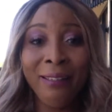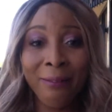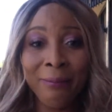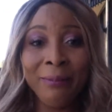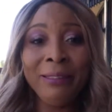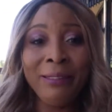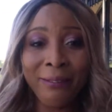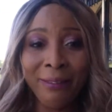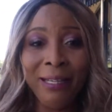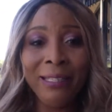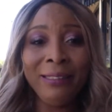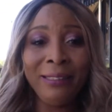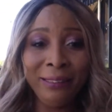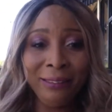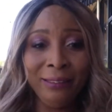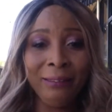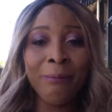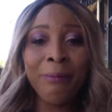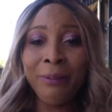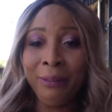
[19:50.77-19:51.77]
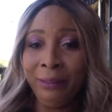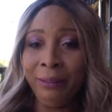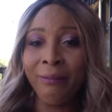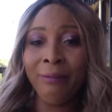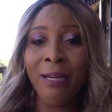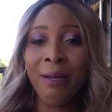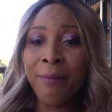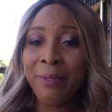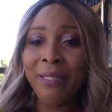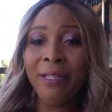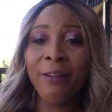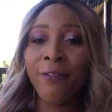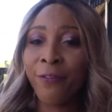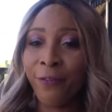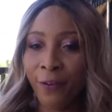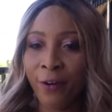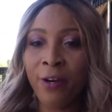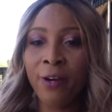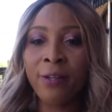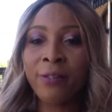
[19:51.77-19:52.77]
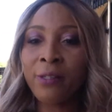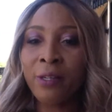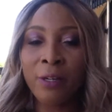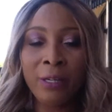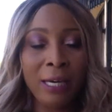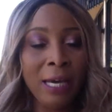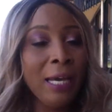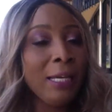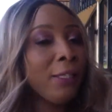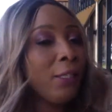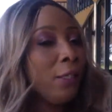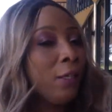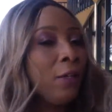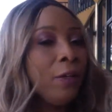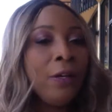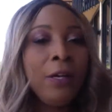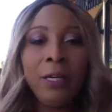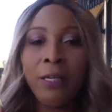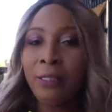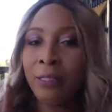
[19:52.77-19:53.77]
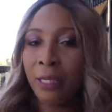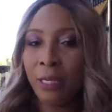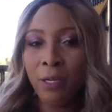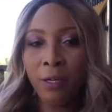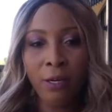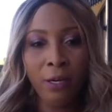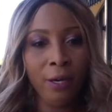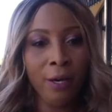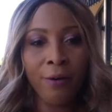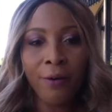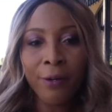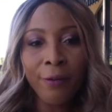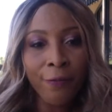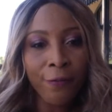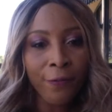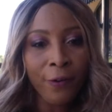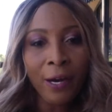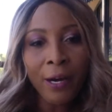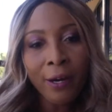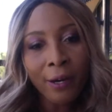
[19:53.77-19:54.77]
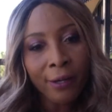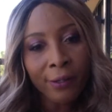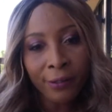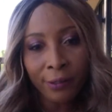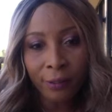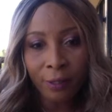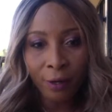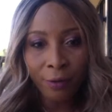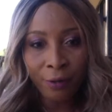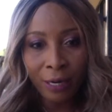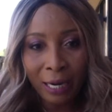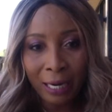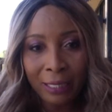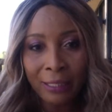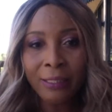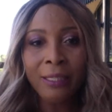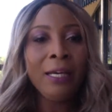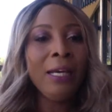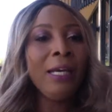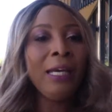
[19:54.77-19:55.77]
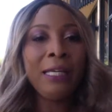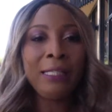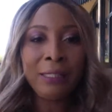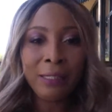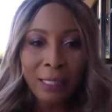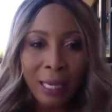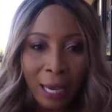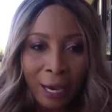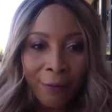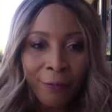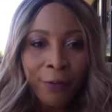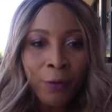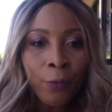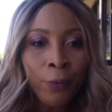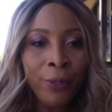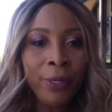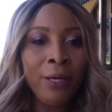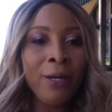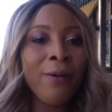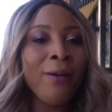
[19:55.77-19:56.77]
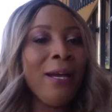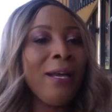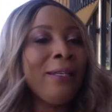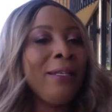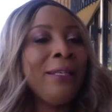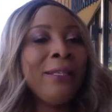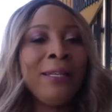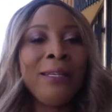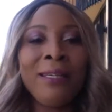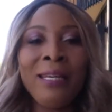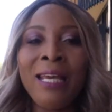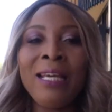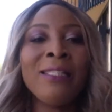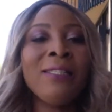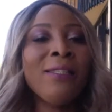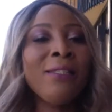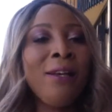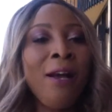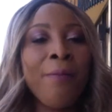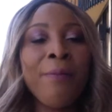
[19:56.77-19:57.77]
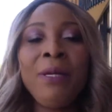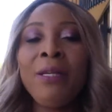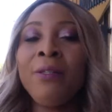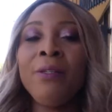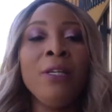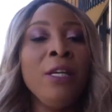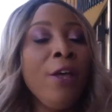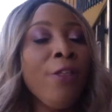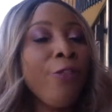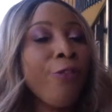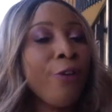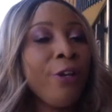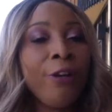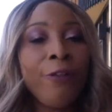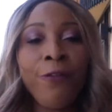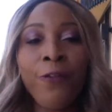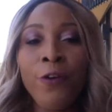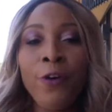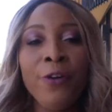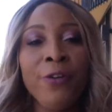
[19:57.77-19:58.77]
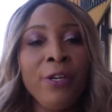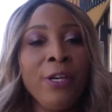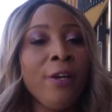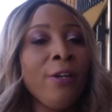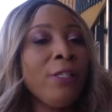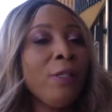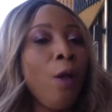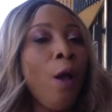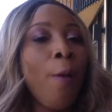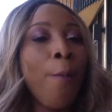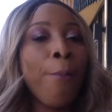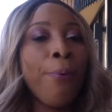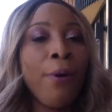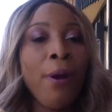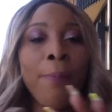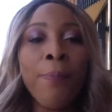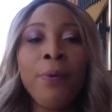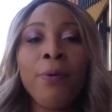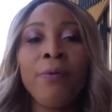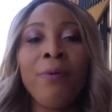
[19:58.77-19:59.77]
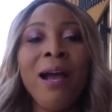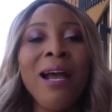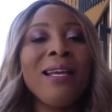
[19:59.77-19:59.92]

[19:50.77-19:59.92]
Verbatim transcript: Let me try the remedy first. Okay. So say you hear it first. All right. It's everywhere. And in the next coming three to four years, our purple